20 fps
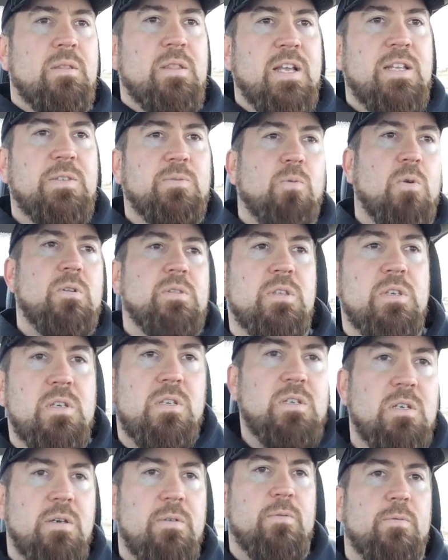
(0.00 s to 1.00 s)
that's where
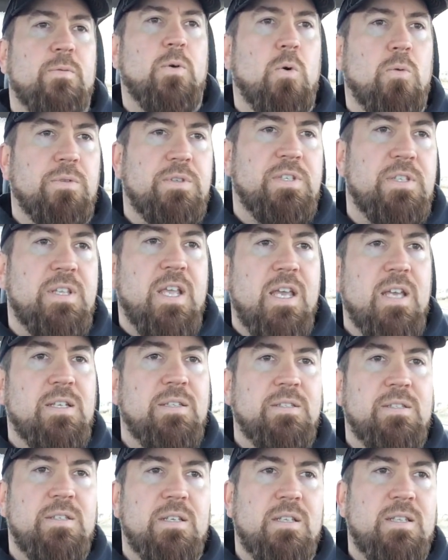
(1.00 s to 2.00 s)
the Volt
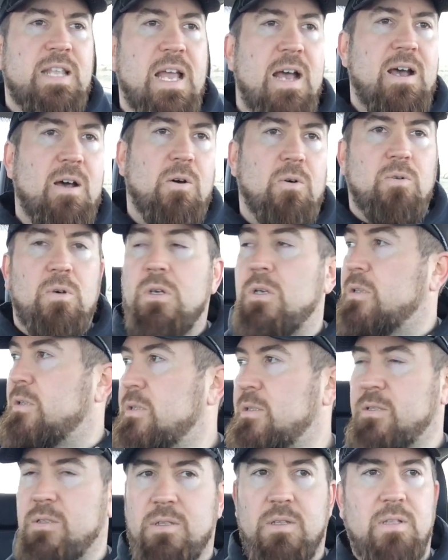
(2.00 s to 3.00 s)
stands now.
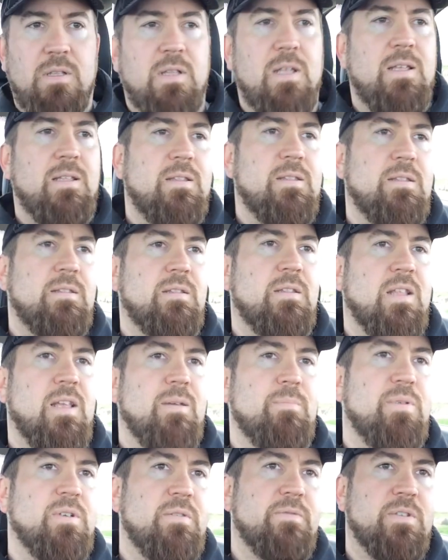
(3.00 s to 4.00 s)
I
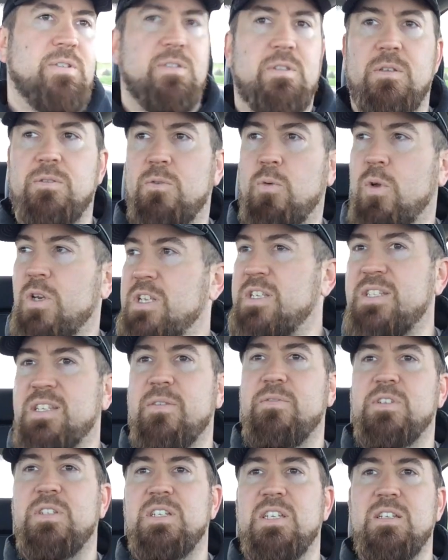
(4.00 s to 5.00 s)
believe it's the
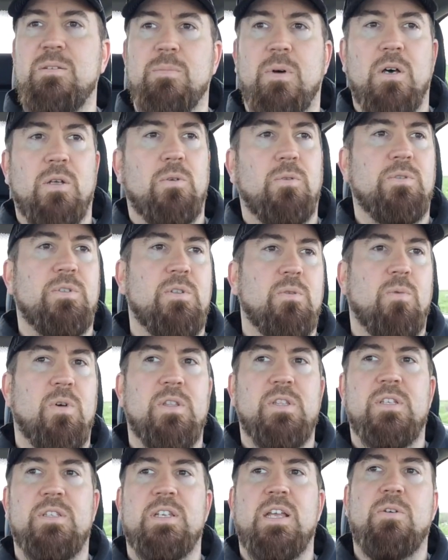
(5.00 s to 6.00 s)
2017 model is the
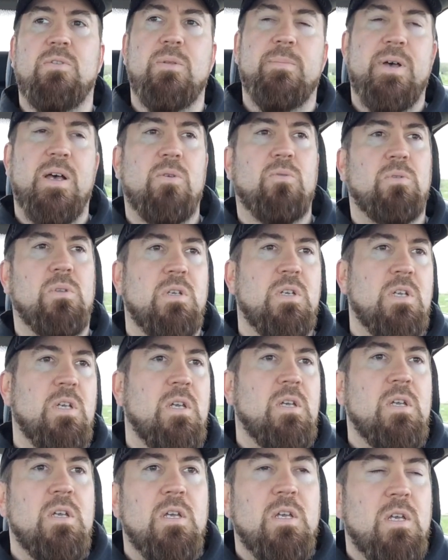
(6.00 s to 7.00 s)
one that's out
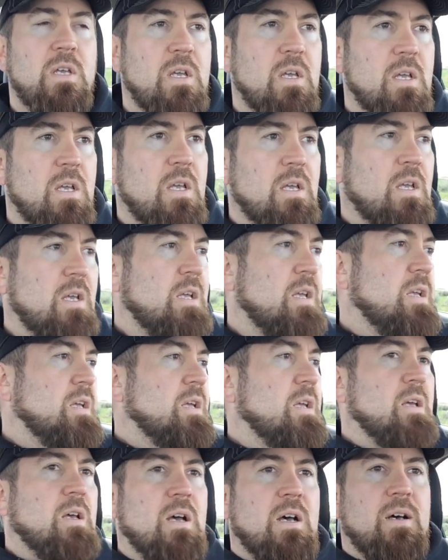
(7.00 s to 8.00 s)

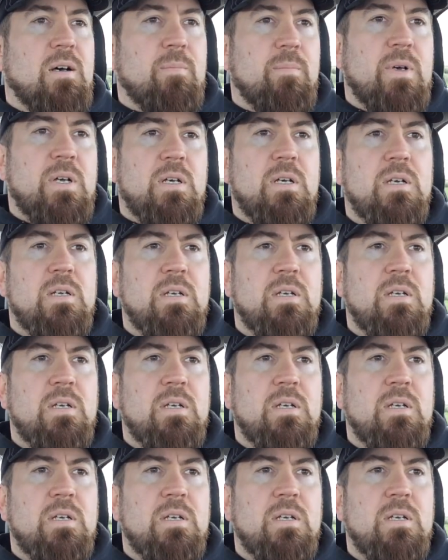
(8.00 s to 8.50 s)
about. Um,